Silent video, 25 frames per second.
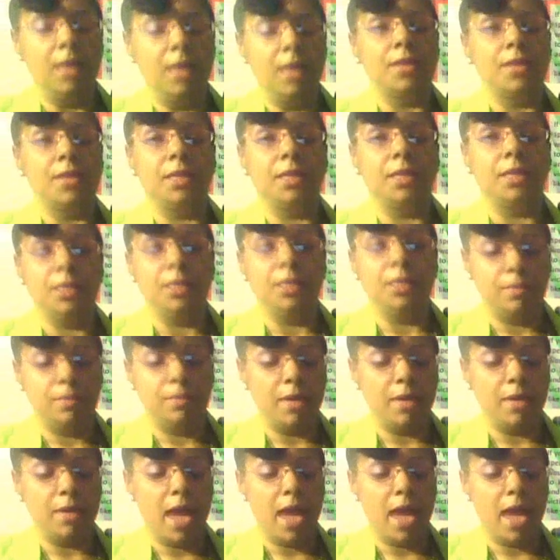that need to
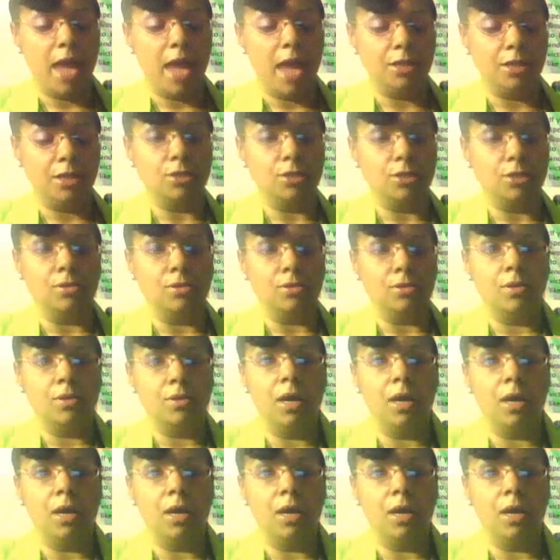be added to